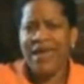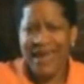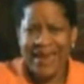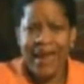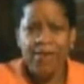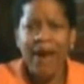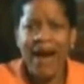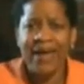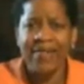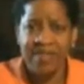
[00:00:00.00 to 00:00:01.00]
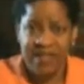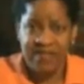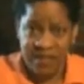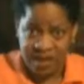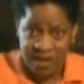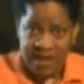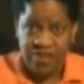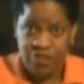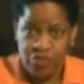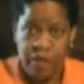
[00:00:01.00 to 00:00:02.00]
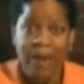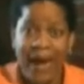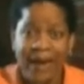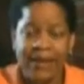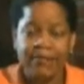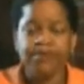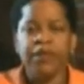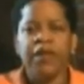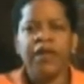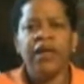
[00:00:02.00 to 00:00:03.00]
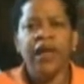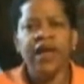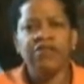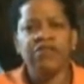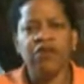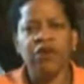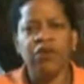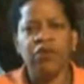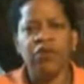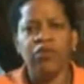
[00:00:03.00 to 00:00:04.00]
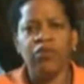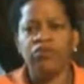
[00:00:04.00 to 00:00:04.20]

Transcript: in a pocket that's connected to their body. And so,